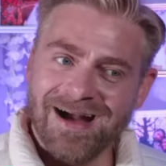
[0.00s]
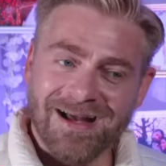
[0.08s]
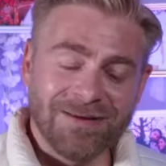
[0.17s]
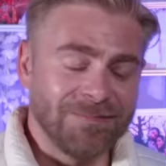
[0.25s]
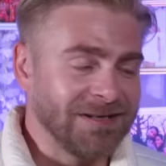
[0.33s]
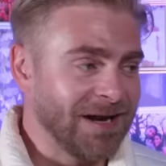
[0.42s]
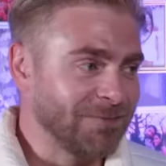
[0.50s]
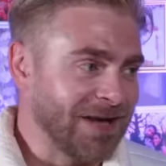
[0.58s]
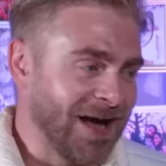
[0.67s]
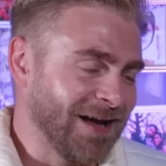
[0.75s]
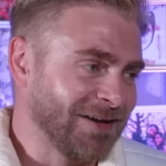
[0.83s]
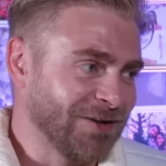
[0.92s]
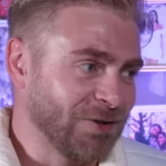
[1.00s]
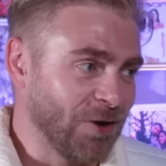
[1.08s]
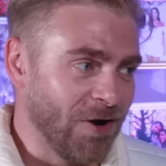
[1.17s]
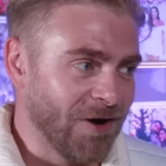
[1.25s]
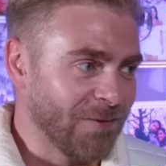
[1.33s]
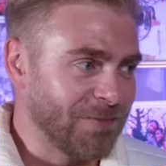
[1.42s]
I mean, I'm getting a
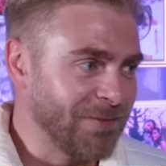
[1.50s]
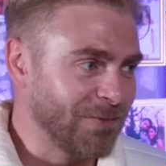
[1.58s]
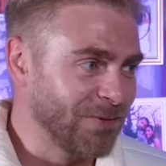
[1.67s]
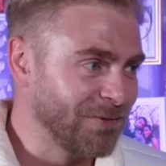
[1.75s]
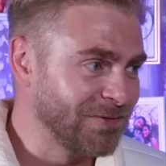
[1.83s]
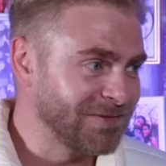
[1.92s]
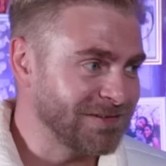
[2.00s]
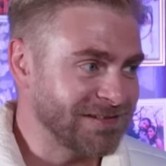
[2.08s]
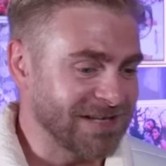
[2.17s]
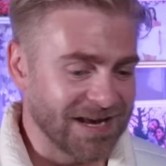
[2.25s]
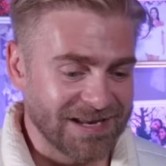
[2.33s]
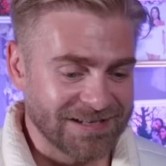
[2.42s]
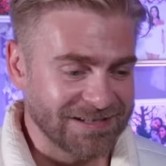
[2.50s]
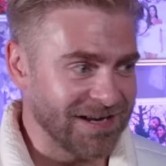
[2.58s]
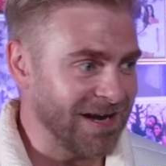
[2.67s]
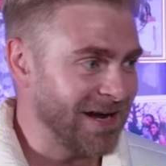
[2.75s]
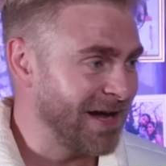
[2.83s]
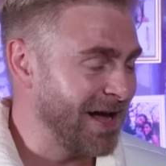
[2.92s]
lot of people saying
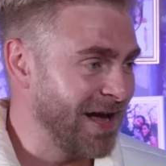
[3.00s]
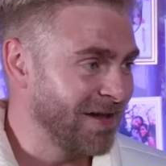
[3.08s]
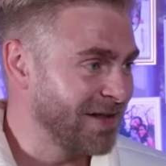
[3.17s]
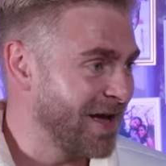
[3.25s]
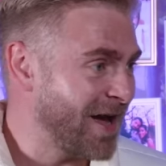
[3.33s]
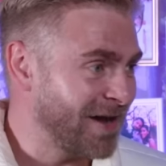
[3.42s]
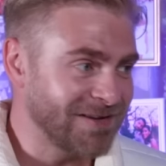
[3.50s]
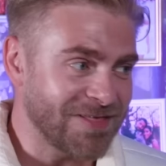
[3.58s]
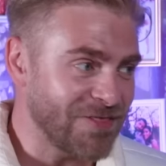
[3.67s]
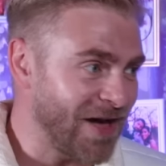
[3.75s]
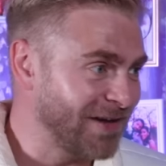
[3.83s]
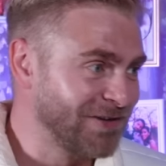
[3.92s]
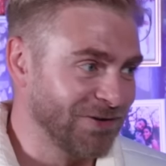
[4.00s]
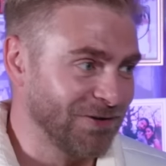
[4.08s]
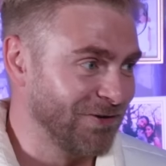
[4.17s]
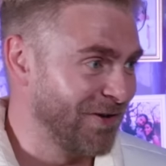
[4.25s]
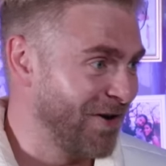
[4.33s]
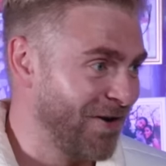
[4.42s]
Ella and
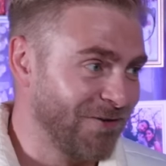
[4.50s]
Nathaniel mm.